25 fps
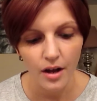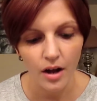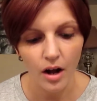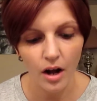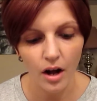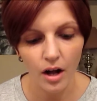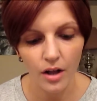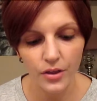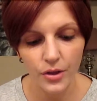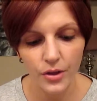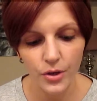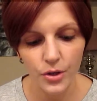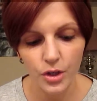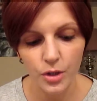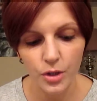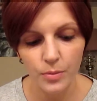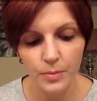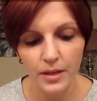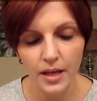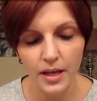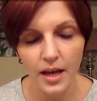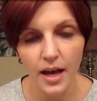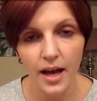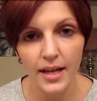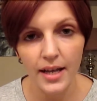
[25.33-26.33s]
Although
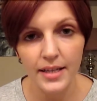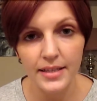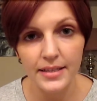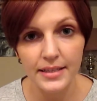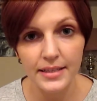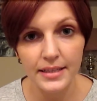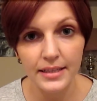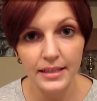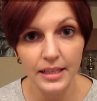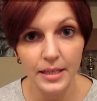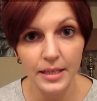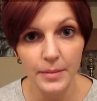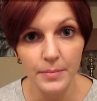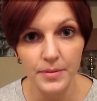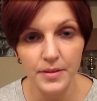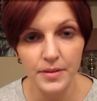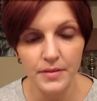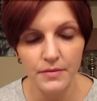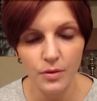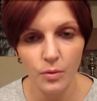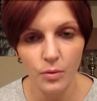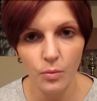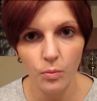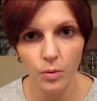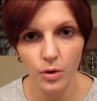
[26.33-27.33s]
humankind's glimpse
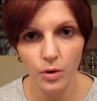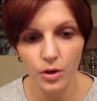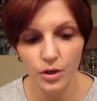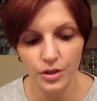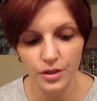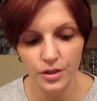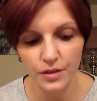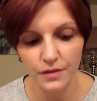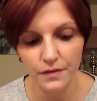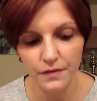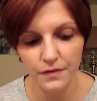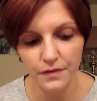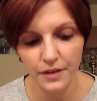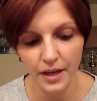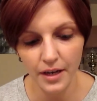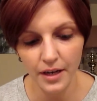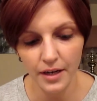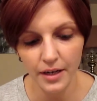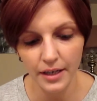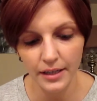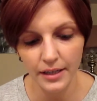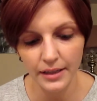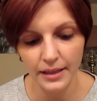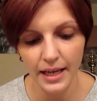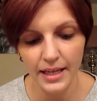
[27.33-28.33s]
of the world of
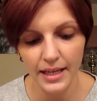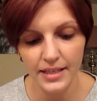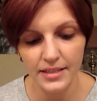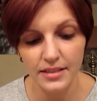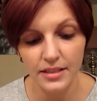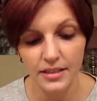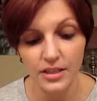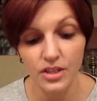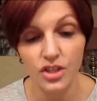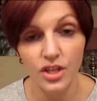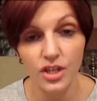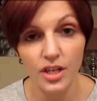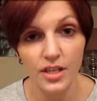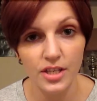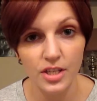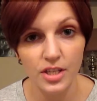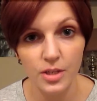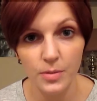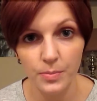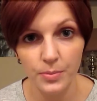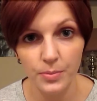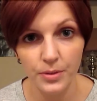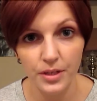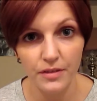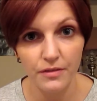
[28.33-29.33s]
Faery lasted just a
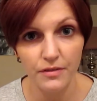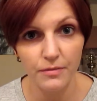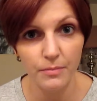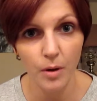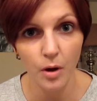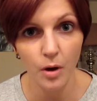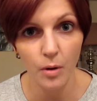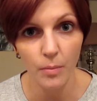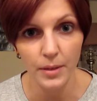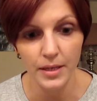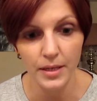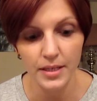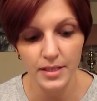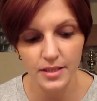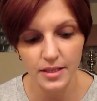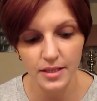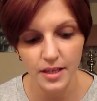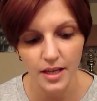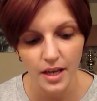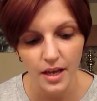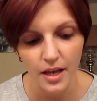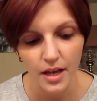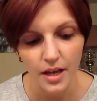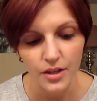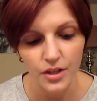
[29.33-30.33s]
brief moment,
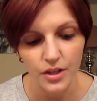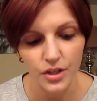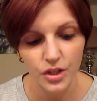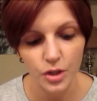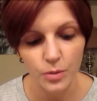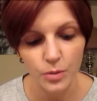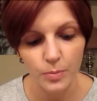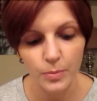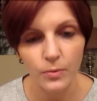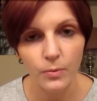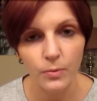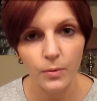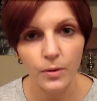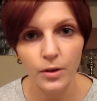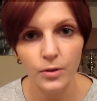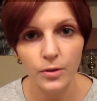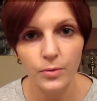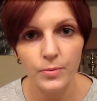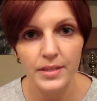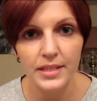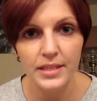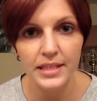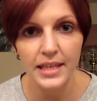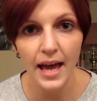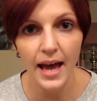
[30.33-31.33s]
the human world
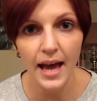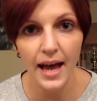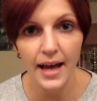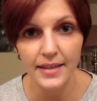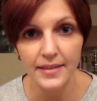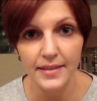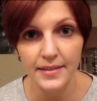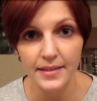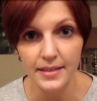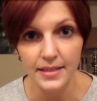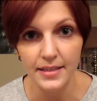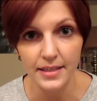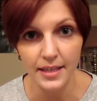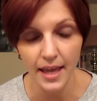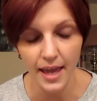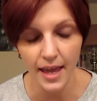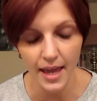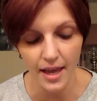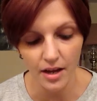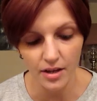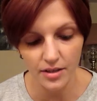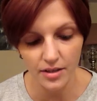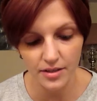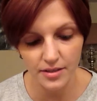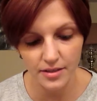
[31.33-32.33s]
was cast into
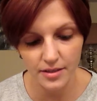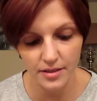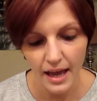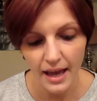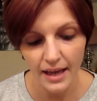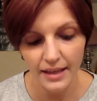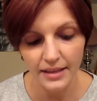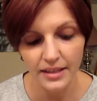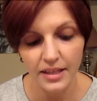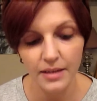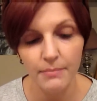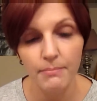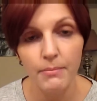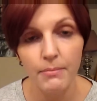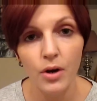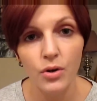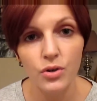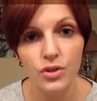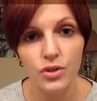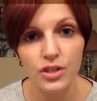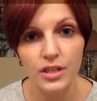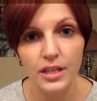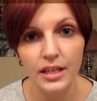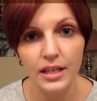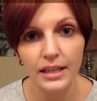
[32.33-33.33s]
chaos, and the
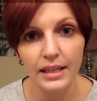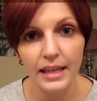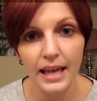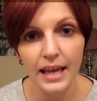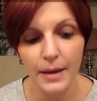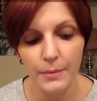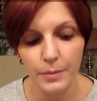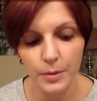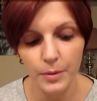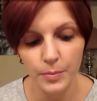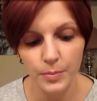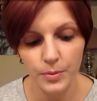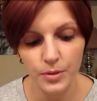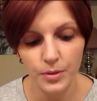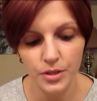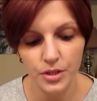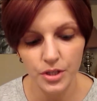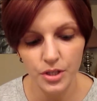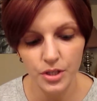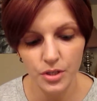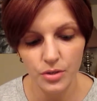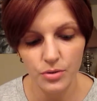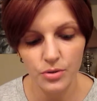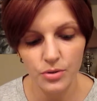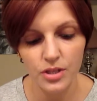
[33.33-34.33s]
emotion and glamour
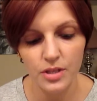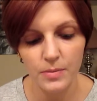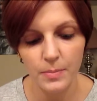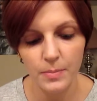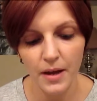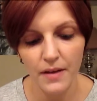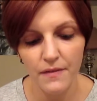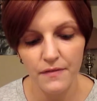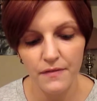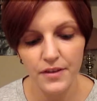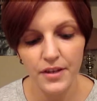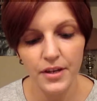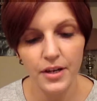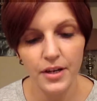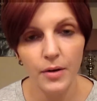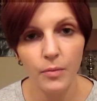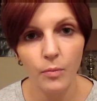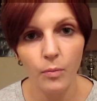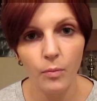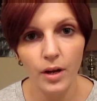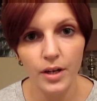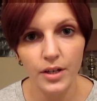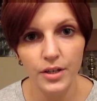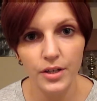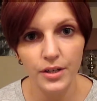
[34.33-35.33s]
produced by fear
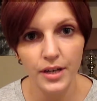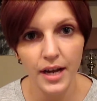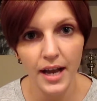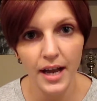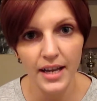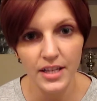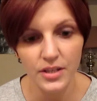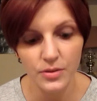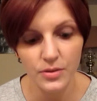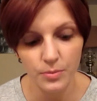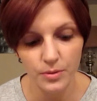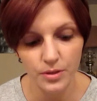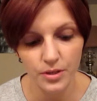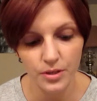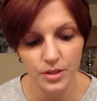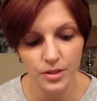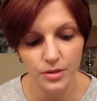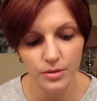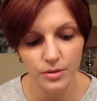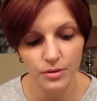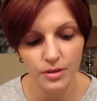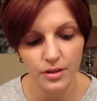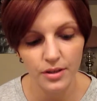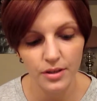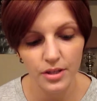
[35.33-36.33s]
and wonder has
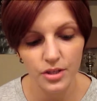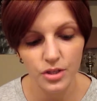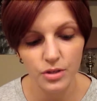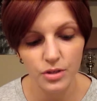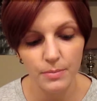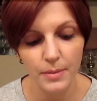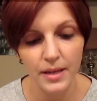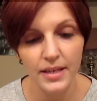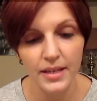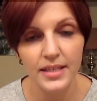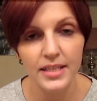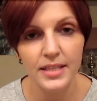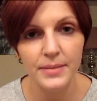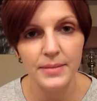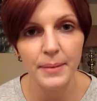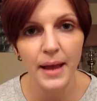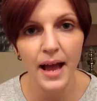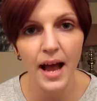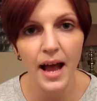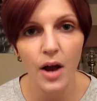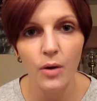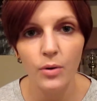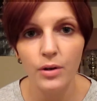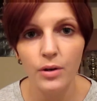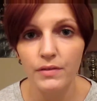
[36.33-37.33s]
renewed the tremendous
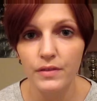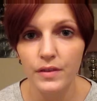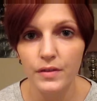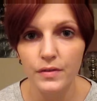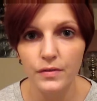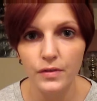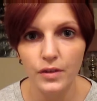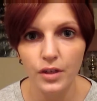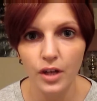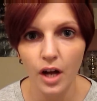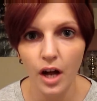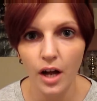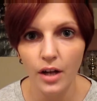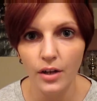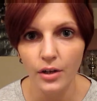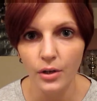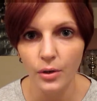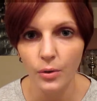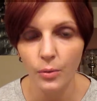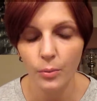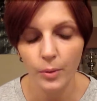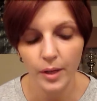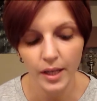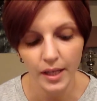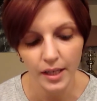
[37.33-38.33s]
power of the Forgotten
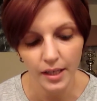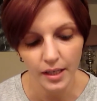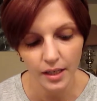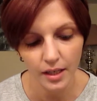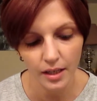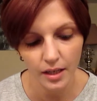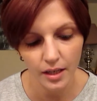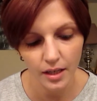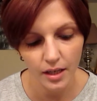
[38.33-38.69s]
Queen.